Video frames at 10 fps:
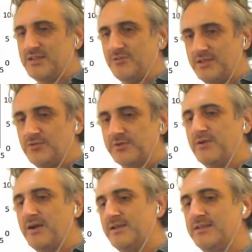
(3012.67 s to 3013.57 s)
but then you
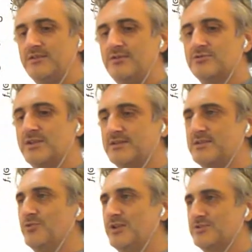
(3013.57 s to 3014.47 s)
need to refine it
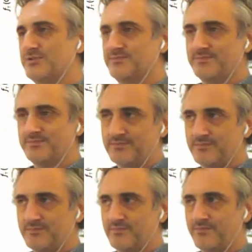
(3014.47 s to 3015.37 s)
using simulation.
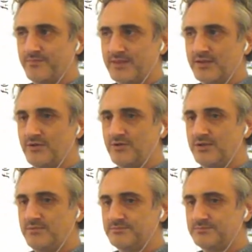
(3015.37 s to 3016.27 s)

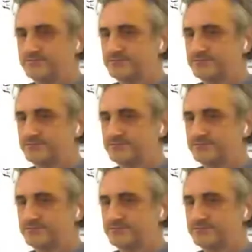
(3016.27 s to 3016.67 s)
Okay?